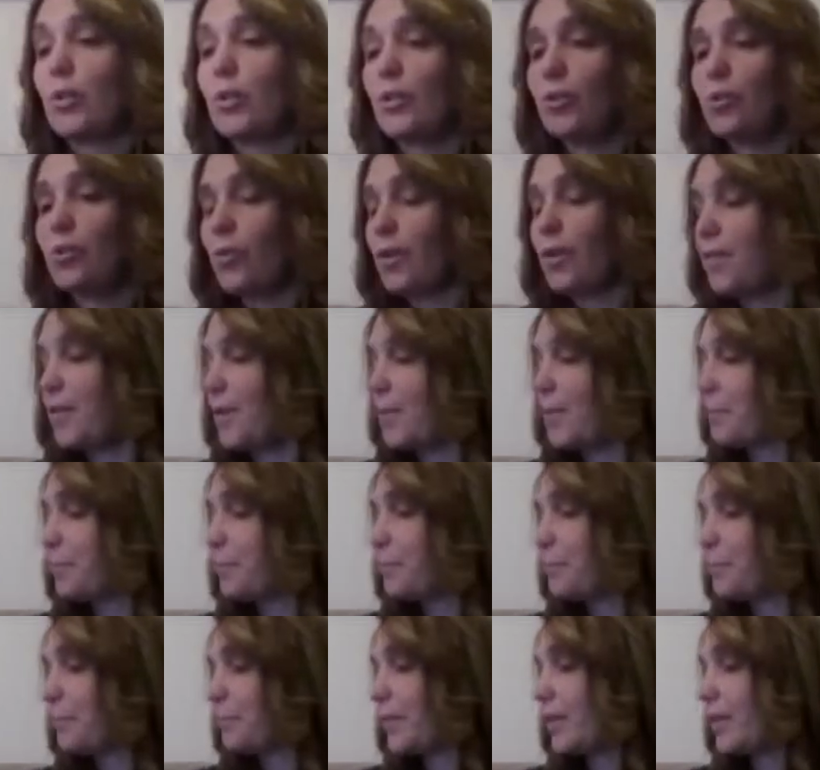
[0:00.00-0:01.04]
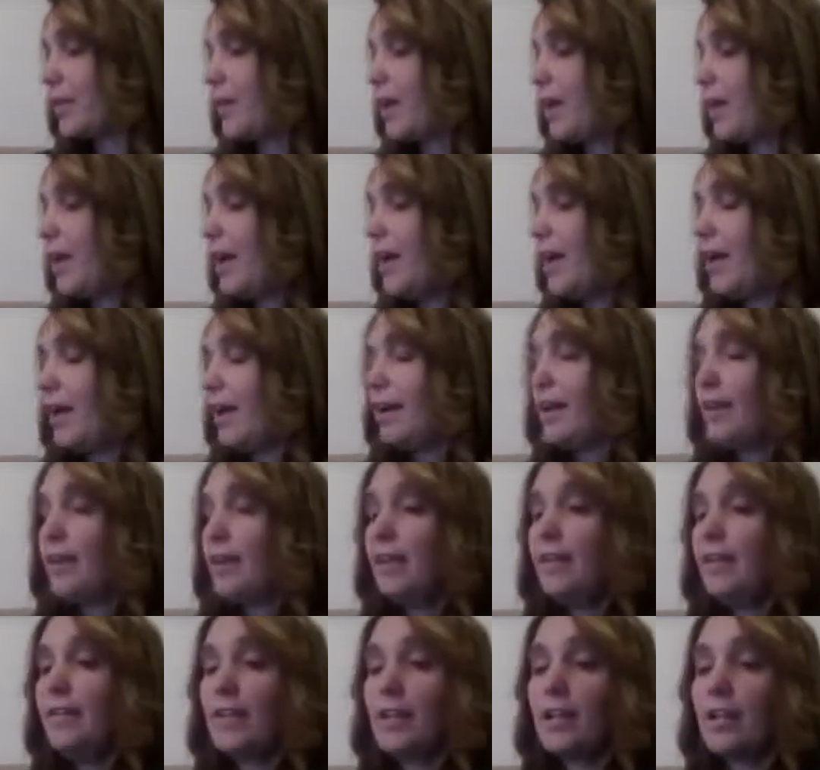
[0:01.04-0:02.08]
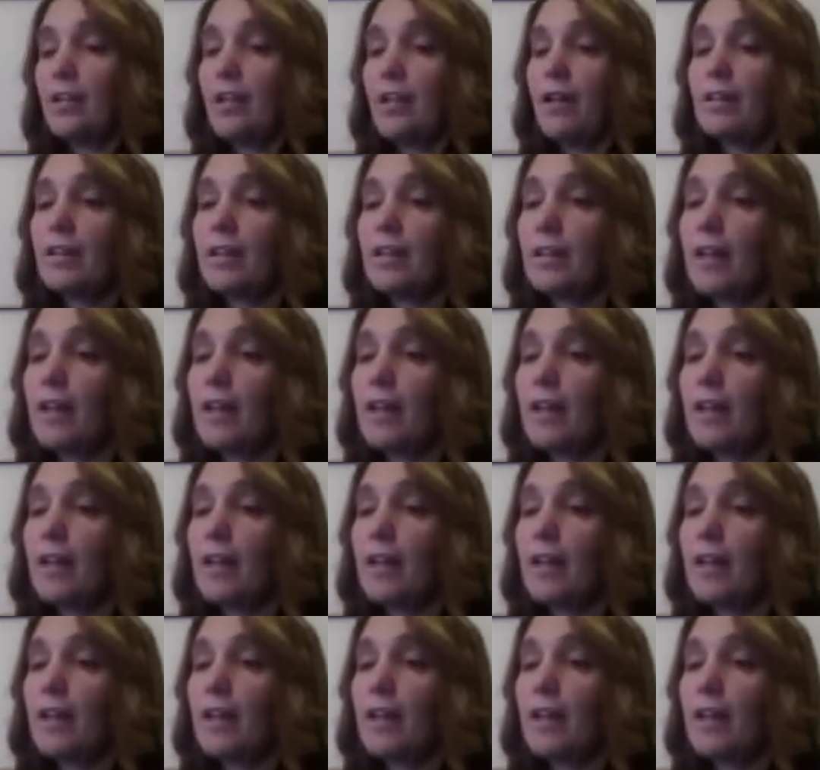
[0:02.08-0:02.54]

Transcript: enjoy them. And then along the